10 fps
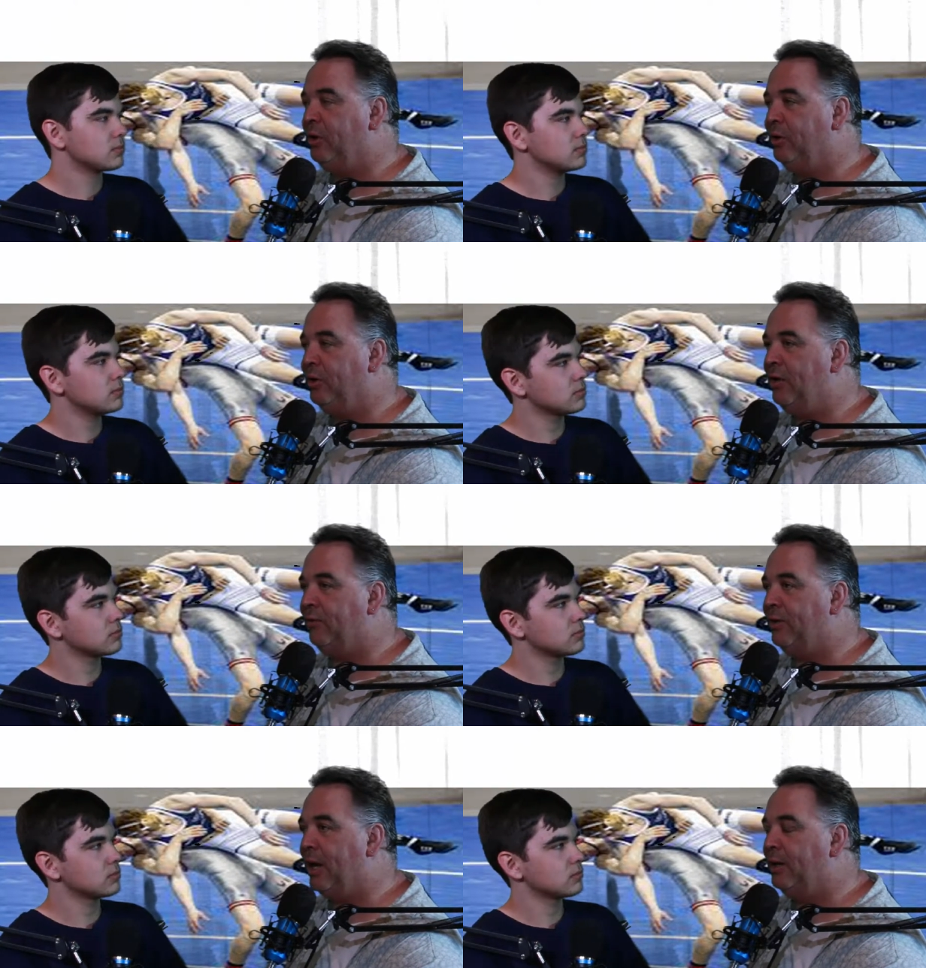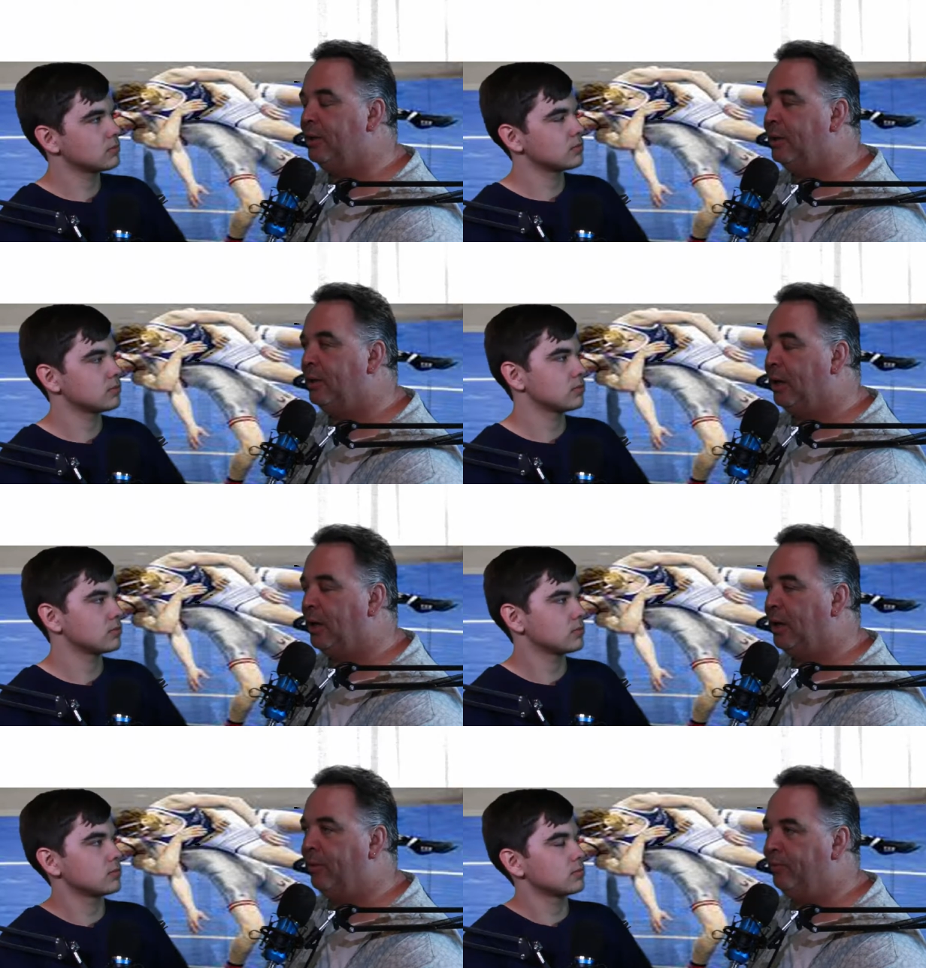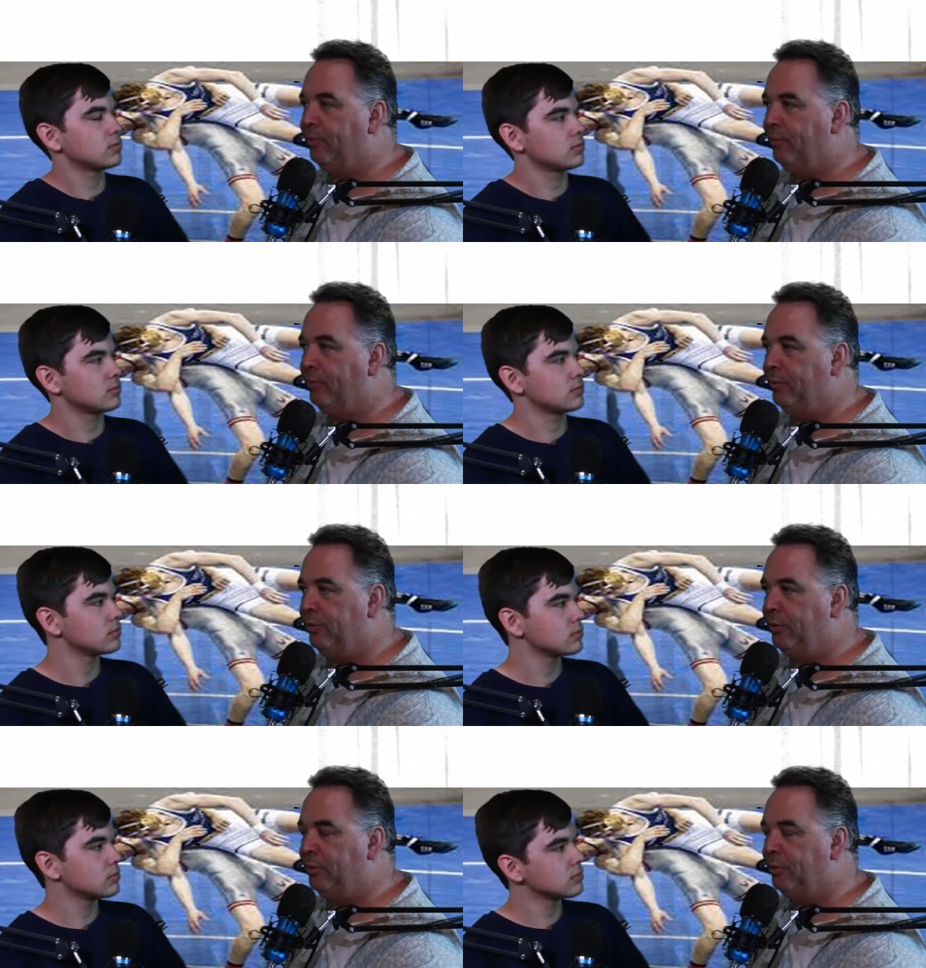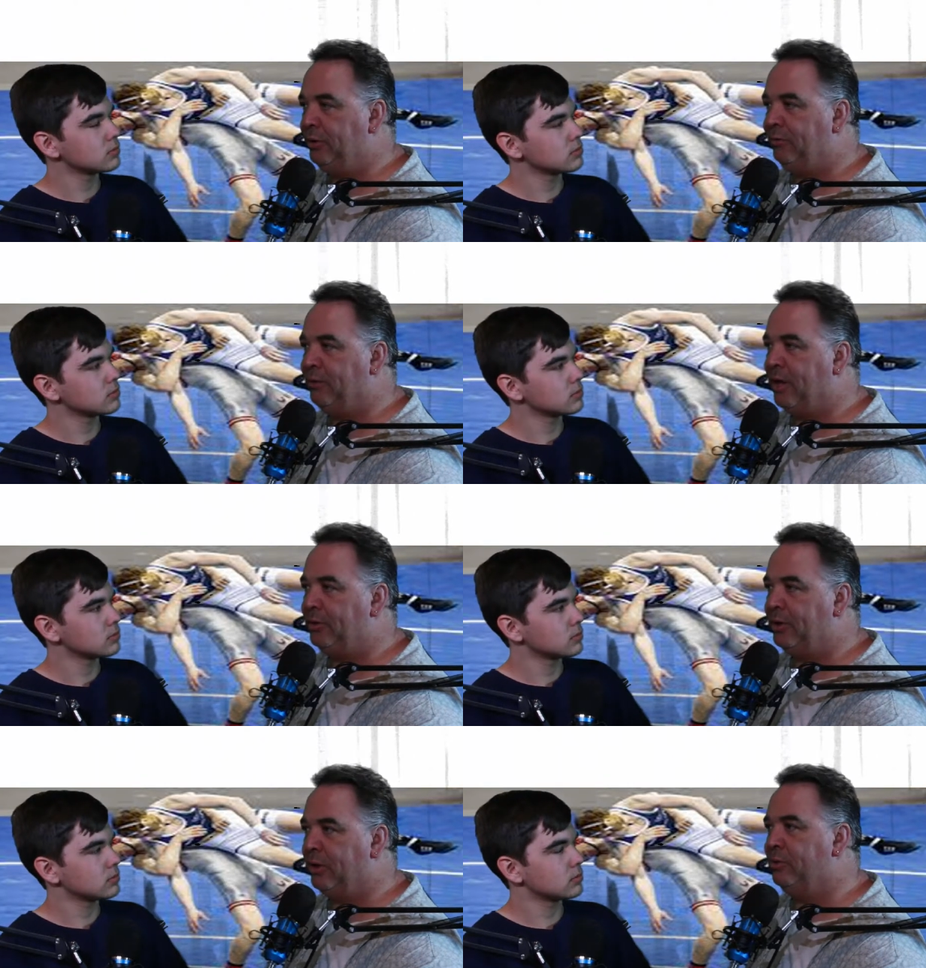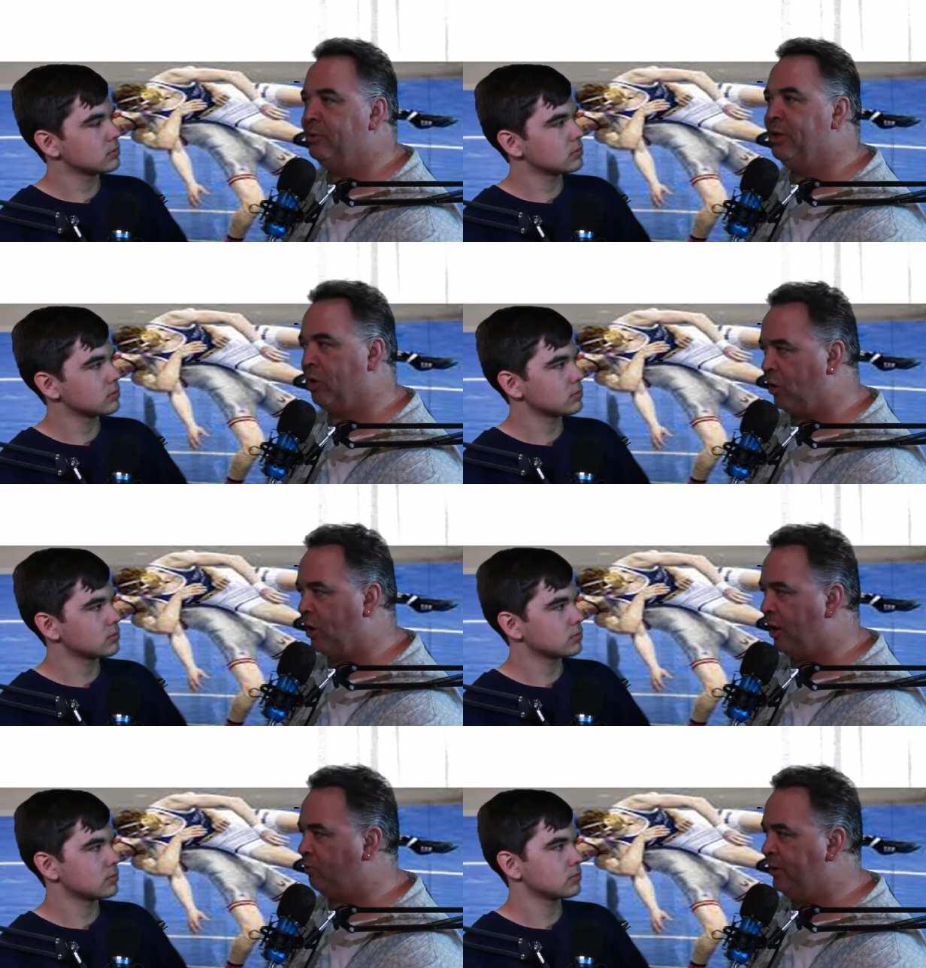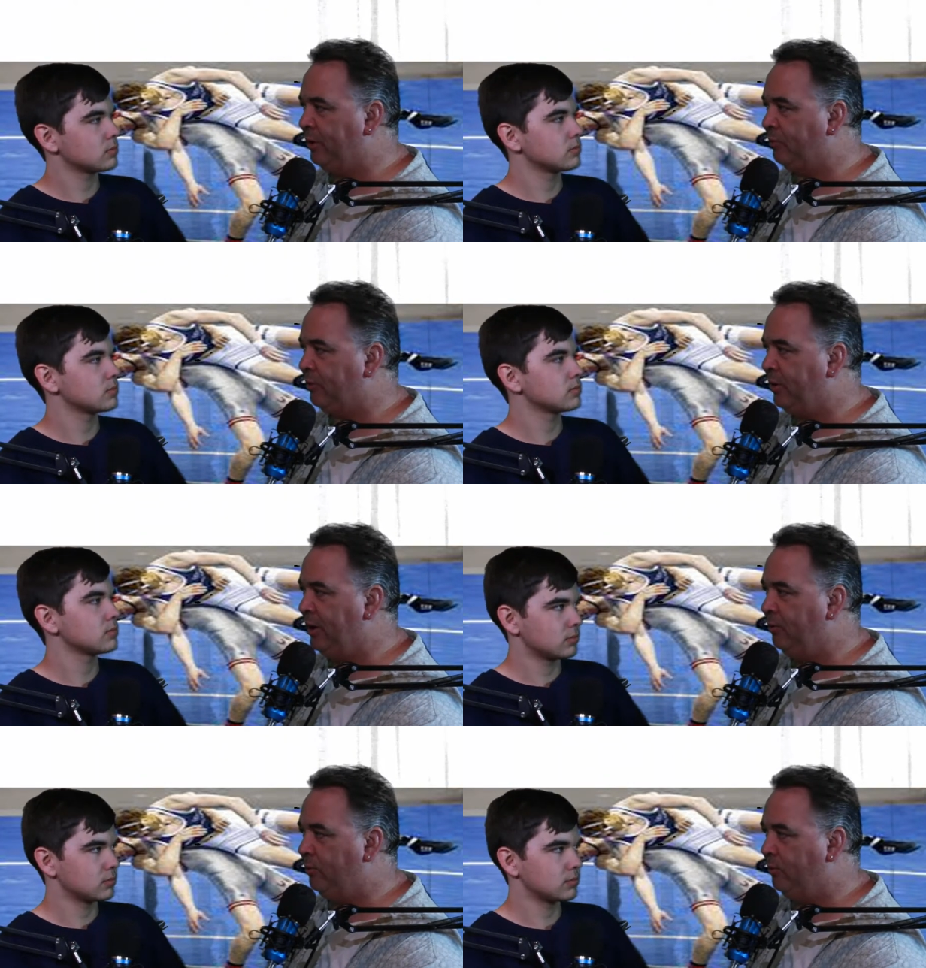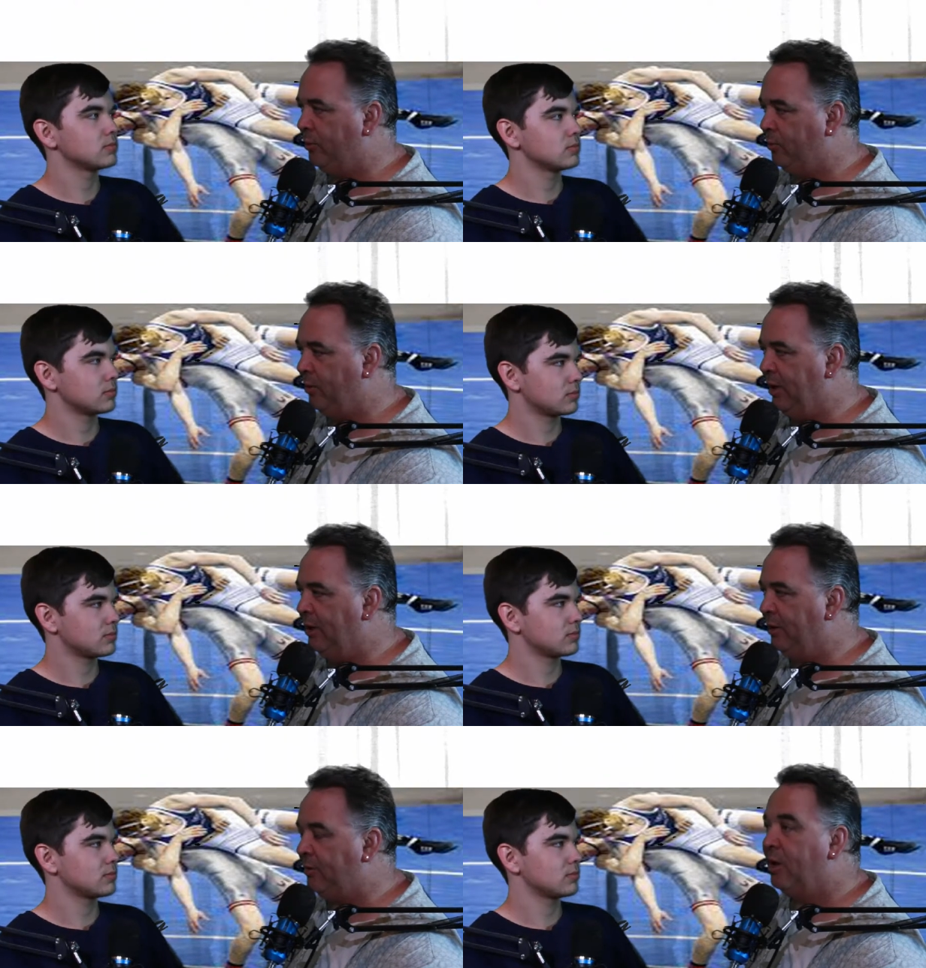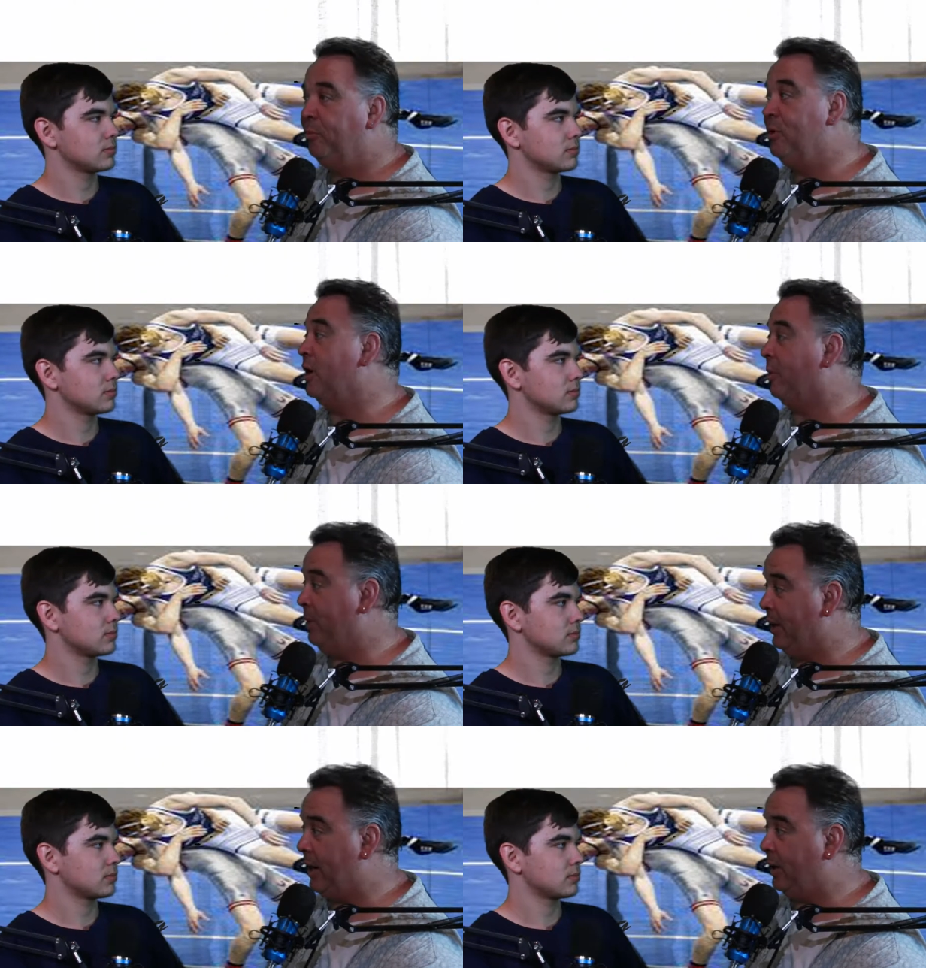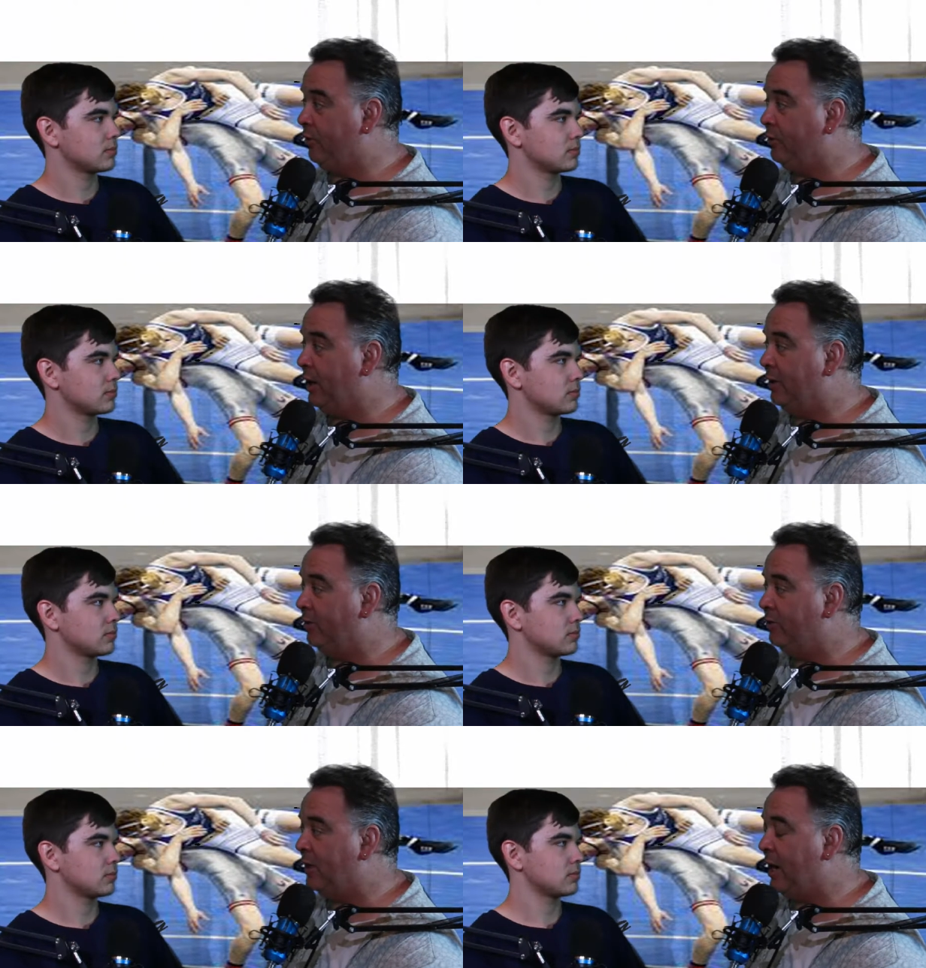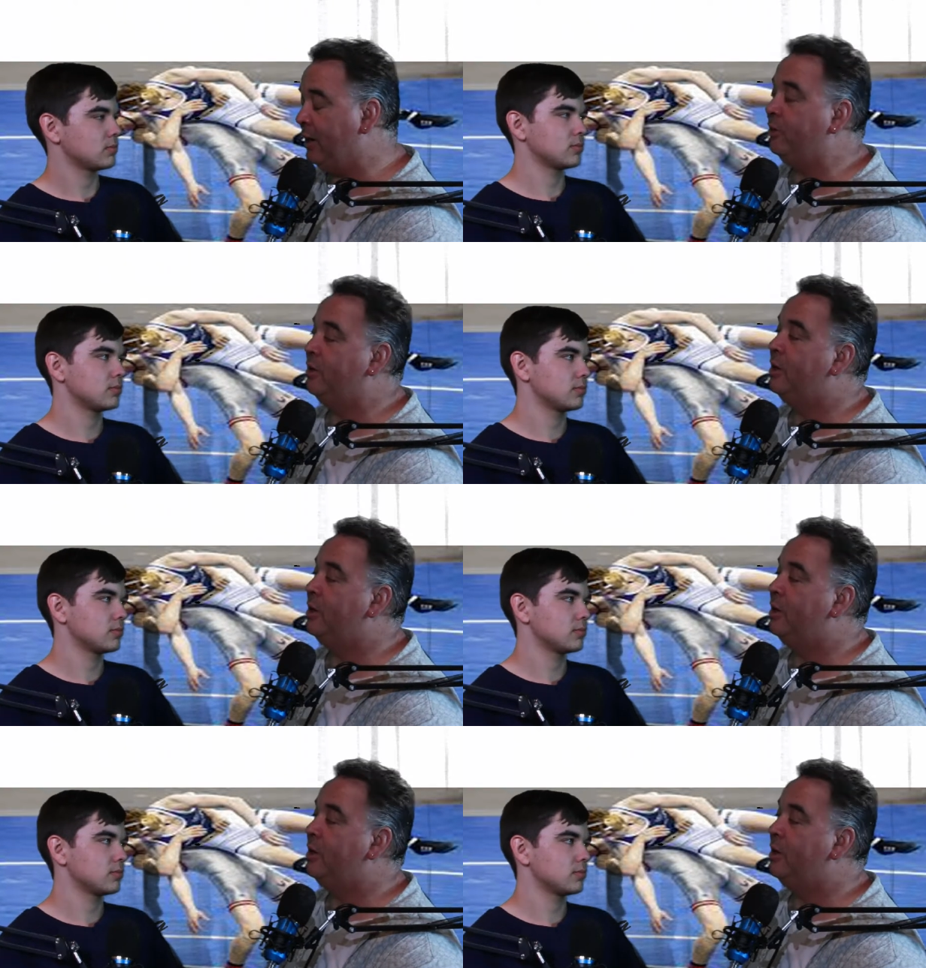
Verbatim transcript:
Speaker 1: now you've got um, you, have got uh, Nikki Cross waiting in the ring, the wings. Bianca Belair is going to ask for a title.